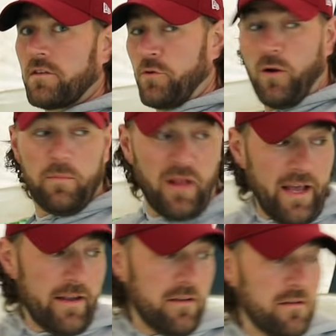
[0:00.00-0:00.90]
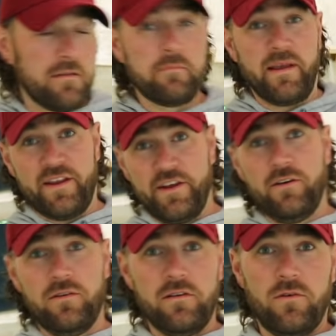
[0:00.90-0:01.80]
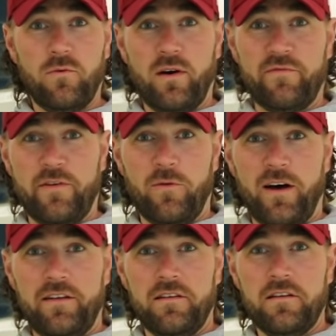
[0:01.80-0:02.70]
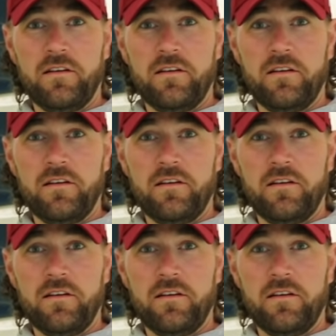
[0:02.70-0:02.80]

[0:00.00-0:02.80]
You want to play? Me and you? one v one?